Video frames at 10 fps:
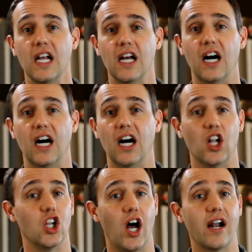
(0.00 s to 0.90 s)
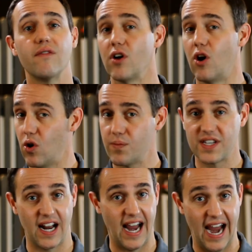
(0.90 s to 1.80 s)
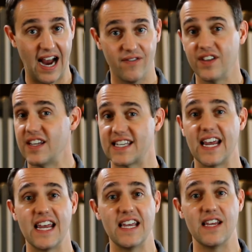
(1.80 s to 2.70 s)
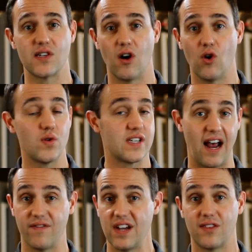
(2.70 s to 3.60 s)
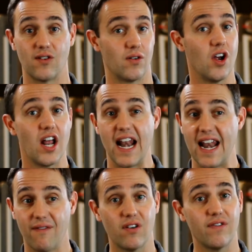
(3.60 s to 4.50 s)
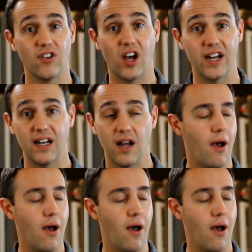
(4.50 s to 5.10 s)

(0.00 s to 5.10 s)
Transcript: A lot of the homes that I have in these AE zones have either never flooded,